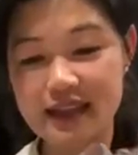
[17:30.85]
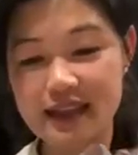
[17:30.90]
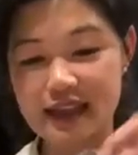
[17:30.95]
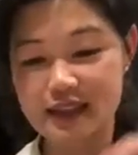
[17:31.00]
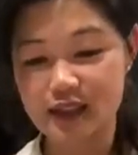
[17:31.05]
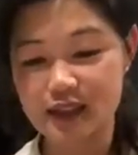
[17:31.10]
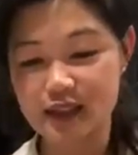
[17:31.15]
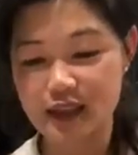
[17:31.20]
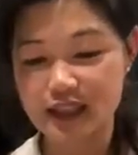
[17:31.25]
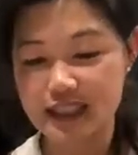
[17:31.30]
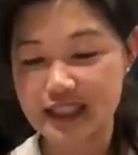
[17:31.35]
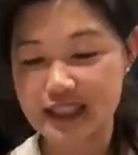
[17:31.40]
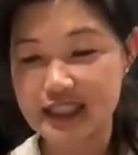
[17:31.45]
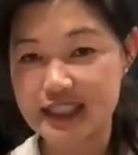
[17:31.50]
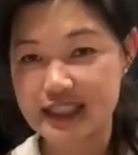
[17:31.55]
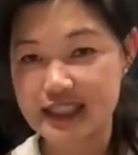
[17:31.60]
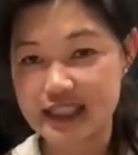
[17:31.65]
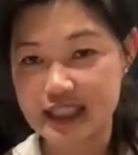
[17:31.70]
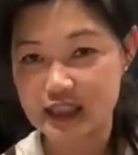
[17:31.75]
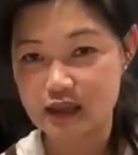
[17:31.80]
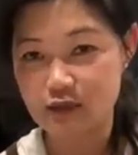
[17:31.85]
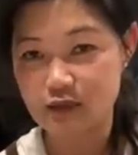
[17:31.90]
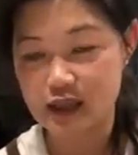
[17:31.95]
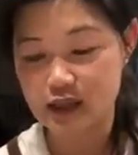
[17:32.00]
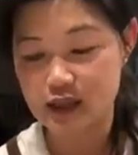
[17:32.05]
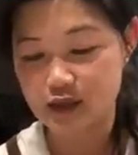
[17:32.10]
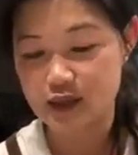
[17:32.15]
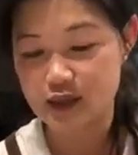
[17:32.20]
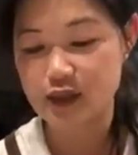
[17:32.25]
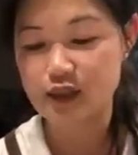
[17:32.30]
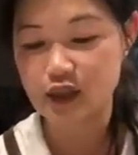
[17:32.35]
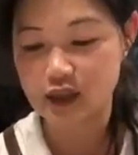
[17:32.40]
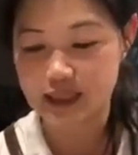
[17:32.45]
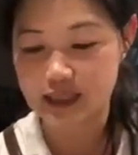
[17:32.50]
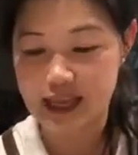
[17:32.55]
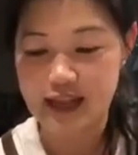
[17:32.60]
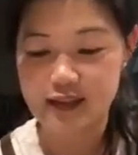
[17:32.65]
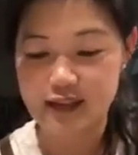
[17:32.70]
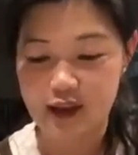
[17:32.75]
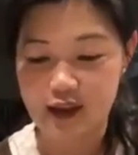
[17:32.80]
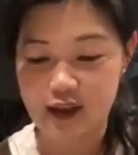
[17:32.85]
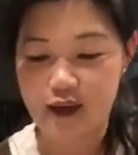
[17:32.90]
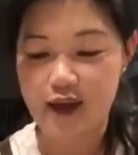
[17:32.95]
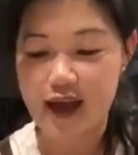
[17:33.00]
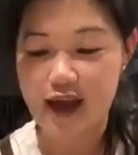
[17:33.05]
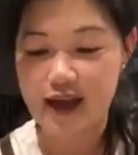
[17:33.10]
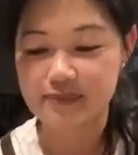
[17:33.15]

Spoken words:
It's the easiest way to actually get the